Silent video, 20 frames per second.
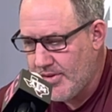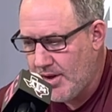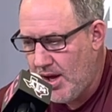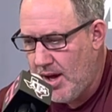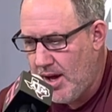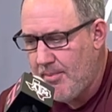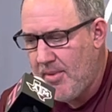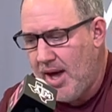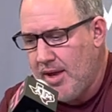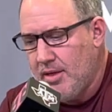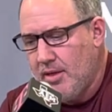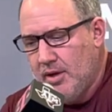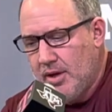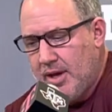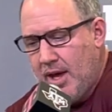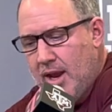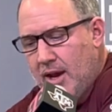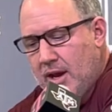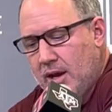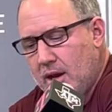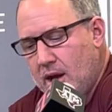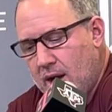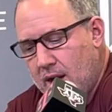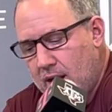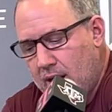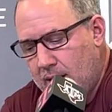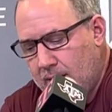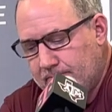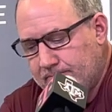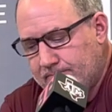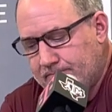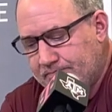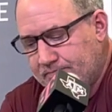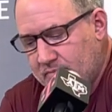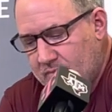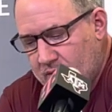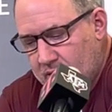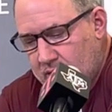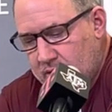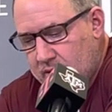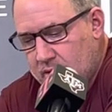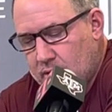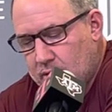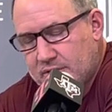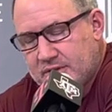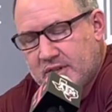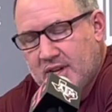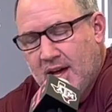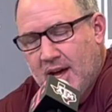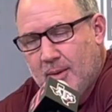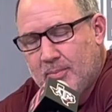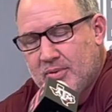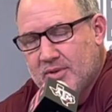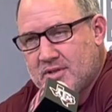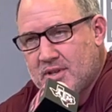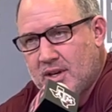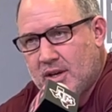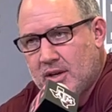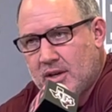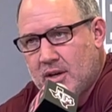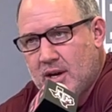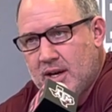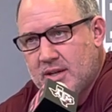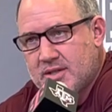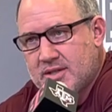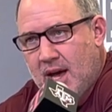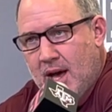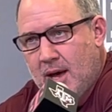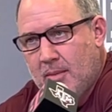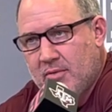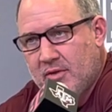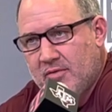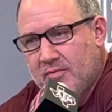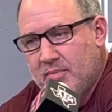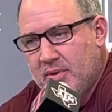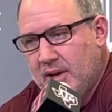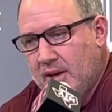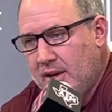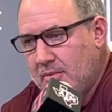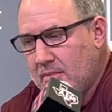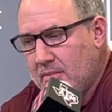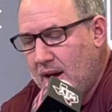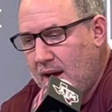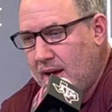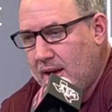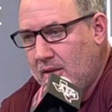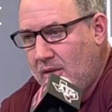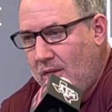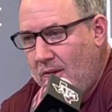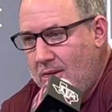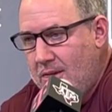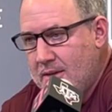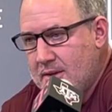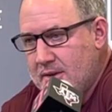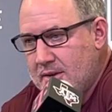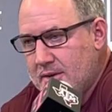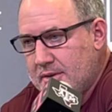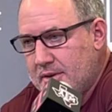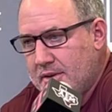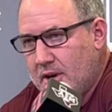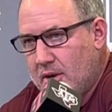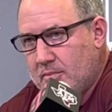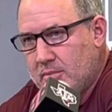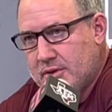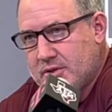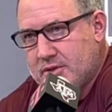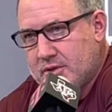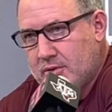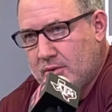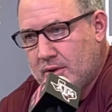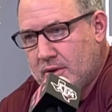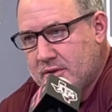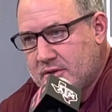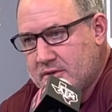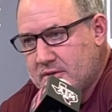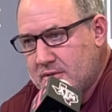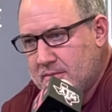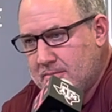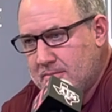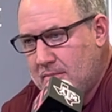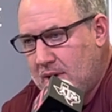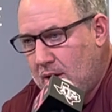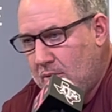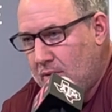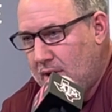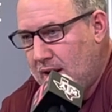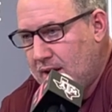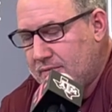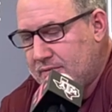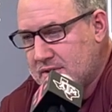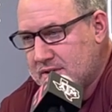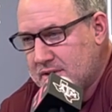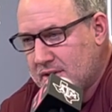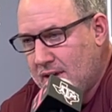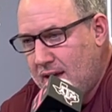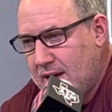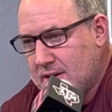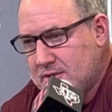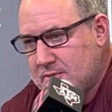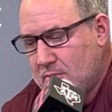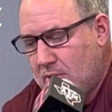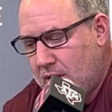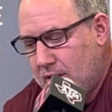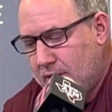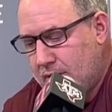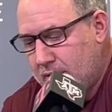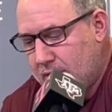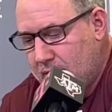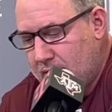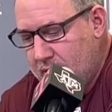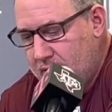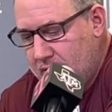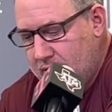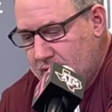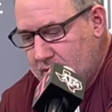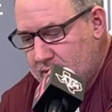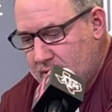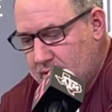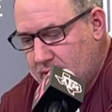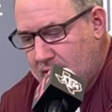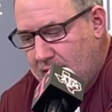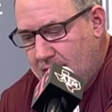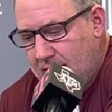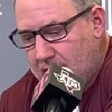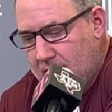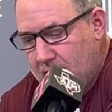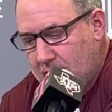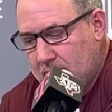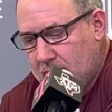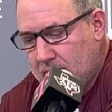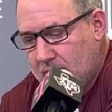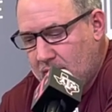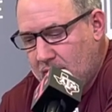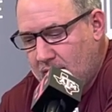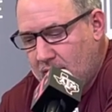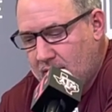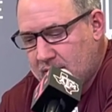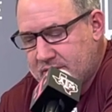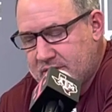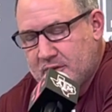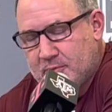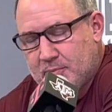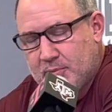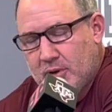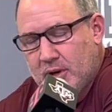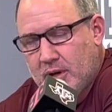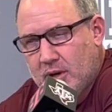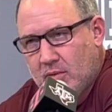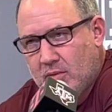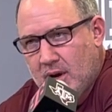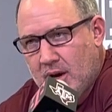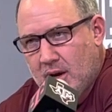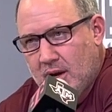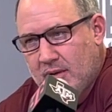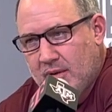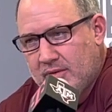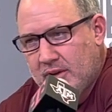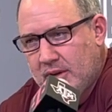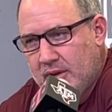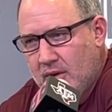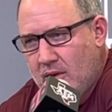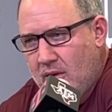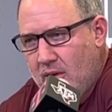I might look at it. Coach Gepp has done a great job of being my number source. My wife is a lot smarter than I am. She's pretty aware of it.